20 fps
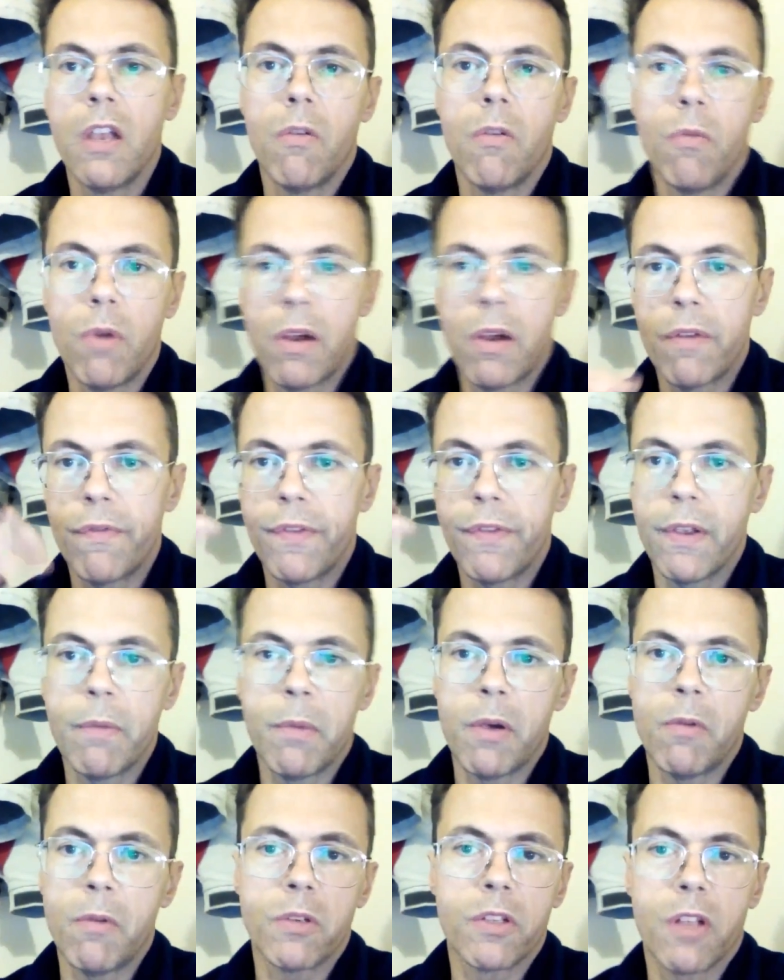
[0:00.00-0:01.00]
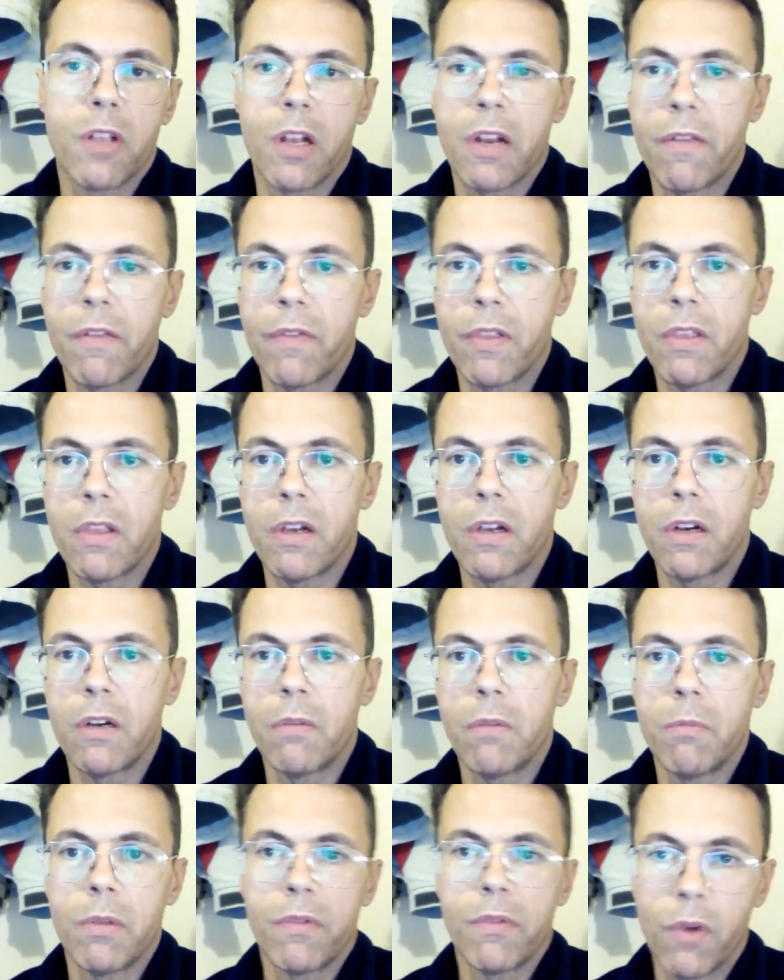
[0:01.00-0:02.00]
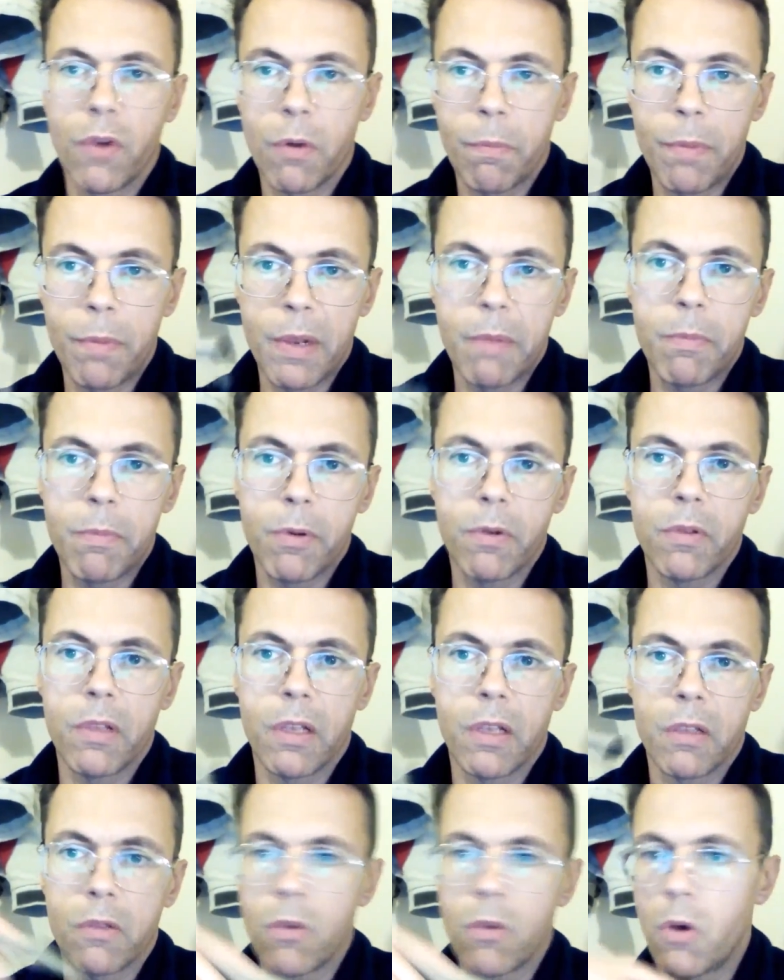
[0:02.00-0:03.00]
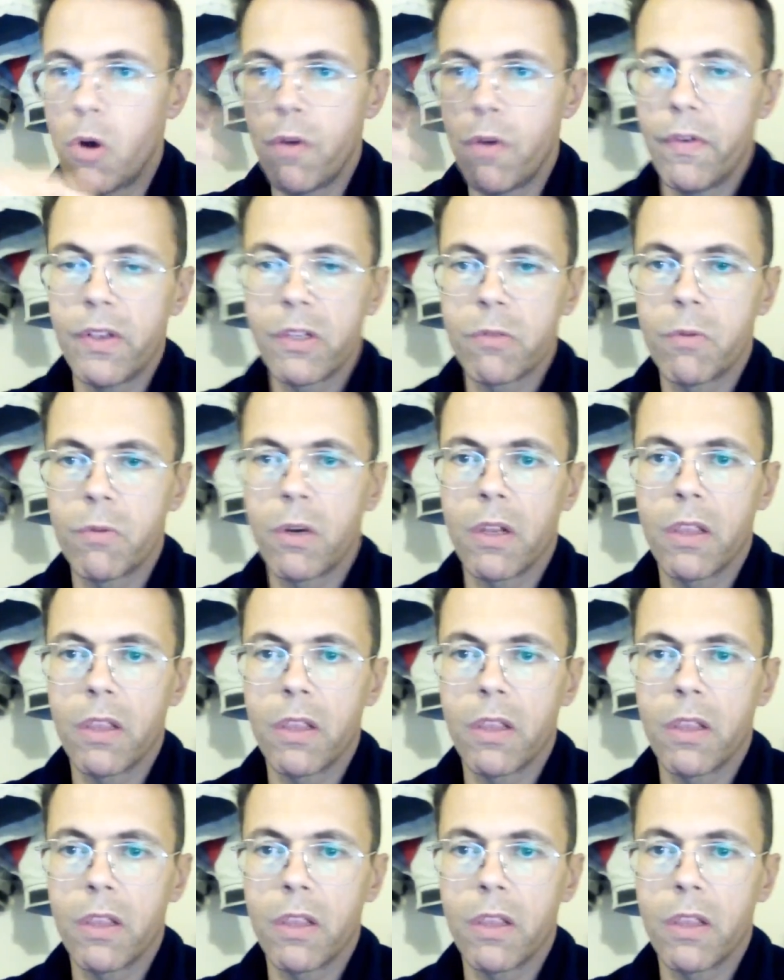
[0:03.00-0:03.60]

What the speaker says: One female was not even there, but four people that always were